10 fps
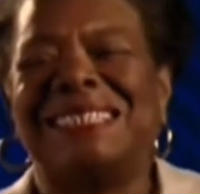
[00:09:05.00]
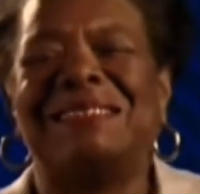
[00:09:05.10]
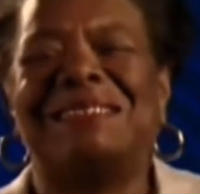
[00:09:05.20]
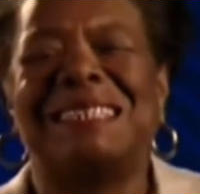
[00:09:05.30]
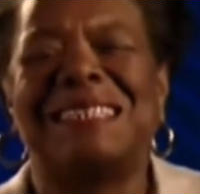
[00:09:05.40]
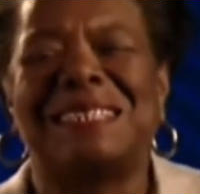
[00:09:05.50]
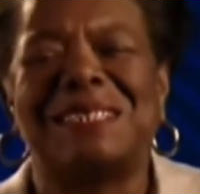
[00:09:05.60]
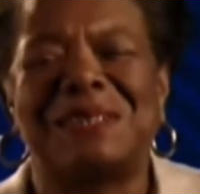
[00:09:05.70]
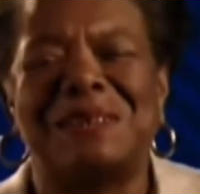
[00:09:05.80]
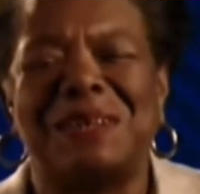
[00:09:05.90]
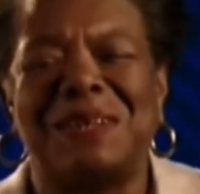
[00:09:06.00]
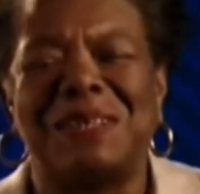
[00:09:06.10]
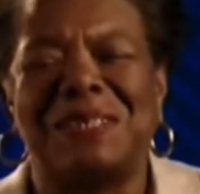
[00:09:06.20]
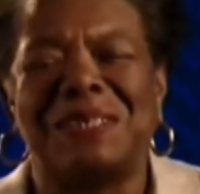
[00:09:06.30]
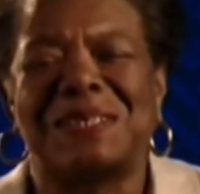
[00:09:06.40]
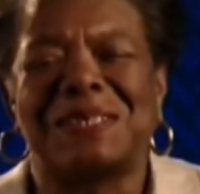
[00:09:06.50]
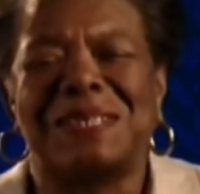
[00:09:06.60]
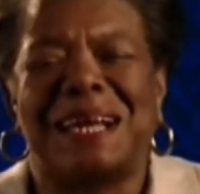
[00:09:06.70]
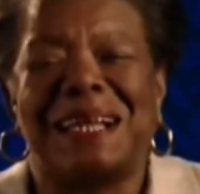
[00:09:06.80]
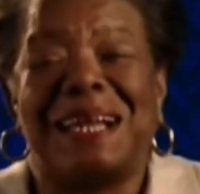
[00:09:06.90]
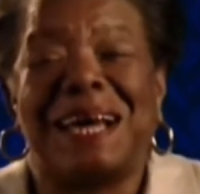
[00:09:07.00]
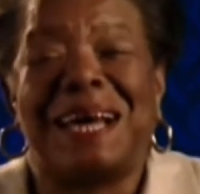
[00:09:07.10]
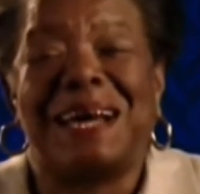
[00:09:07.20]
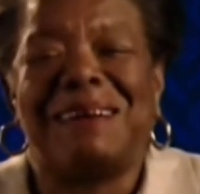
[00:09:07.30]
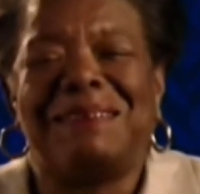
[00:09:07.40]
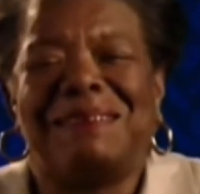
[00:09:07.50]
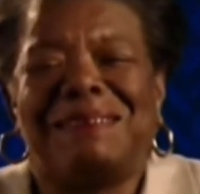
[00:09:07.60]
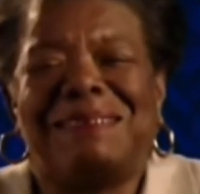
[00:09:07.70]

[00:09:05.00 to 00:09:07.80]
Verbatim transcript: Don't take it so hard just 'cause I laugh